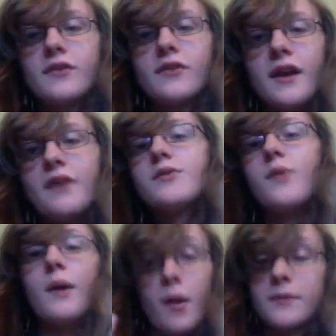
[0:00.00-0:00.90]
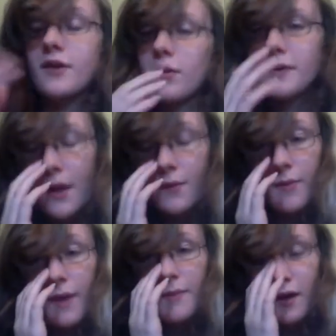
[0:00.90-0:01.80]
right now. So I'll probably talk about that when the
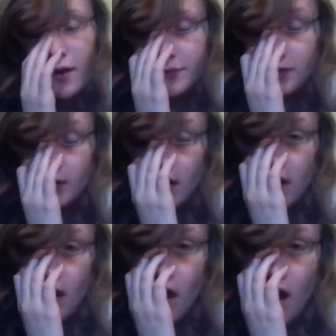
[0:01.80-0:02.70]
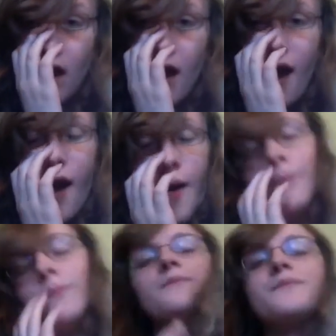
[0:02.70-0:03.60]
baby comes.
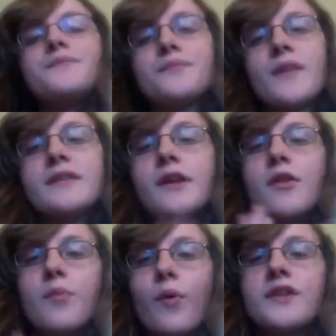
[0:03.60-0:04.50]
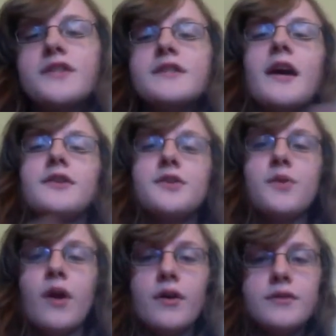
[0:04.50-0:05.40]
Um, it's another boy. She's got two
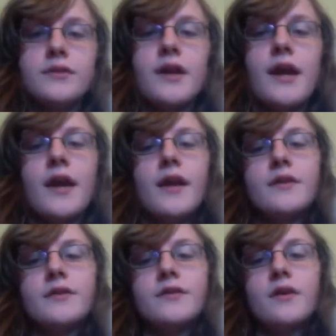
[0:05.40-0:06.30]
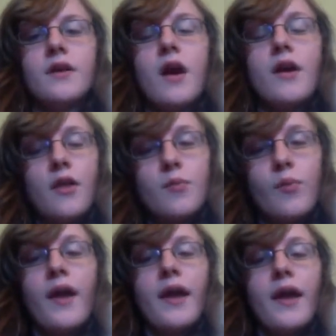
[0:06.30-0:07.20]
girls and another
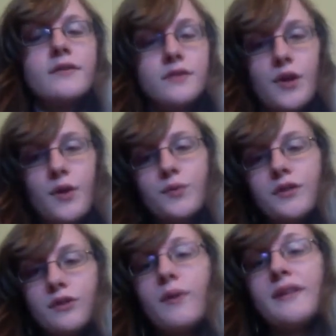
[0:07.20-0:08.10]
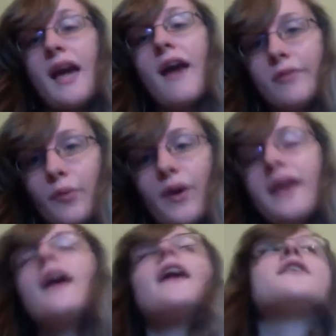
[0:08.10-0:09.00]
boy, and you know she's going to have a boy.
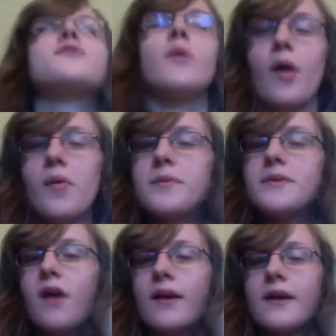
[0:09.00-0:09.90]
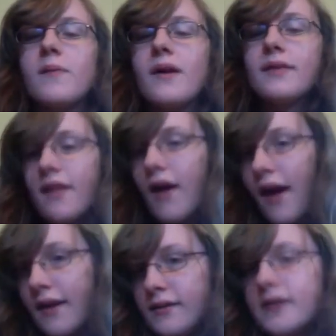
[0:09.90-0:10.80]
So I'll probably be talking about
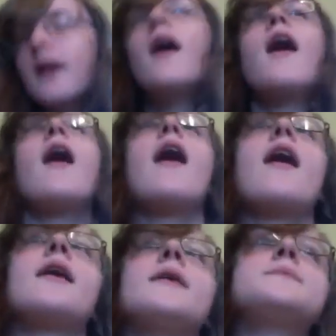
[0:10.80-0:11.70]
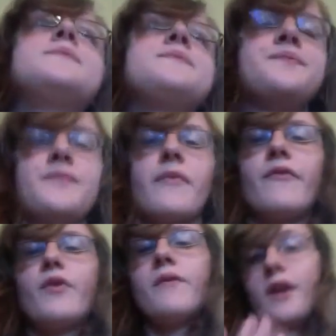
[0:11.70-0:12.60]
that. Um,
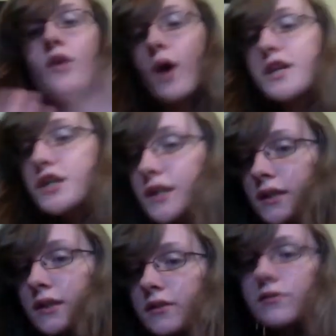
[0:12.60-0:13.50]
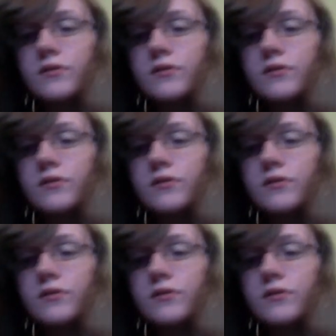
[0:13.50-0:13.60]
if you have any questions,